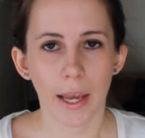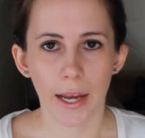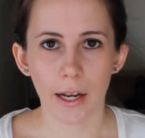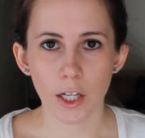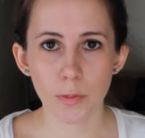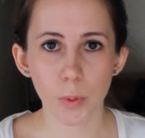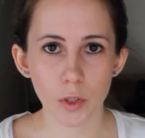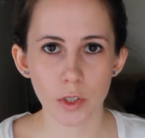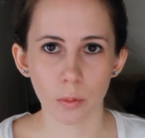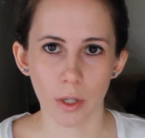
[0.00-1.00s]
and I
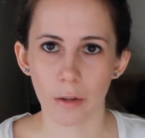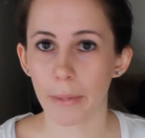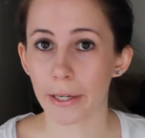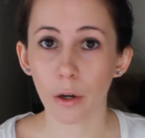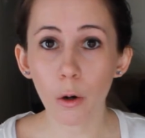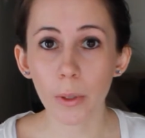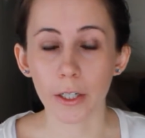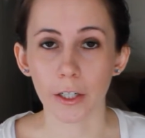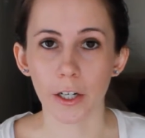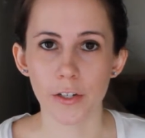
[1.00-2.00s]
spoke to one of my
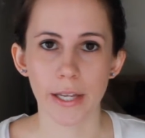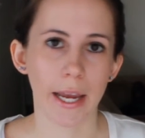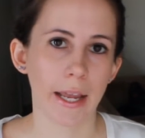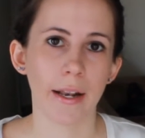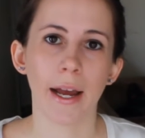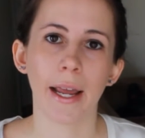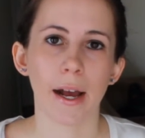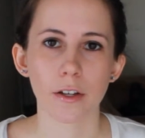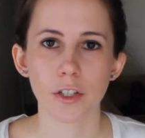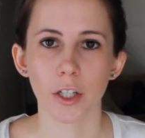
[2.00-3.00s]
coworkers and I
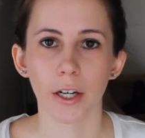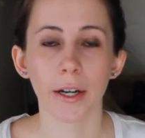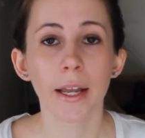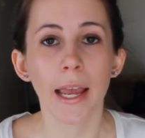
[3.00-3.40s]
asked her,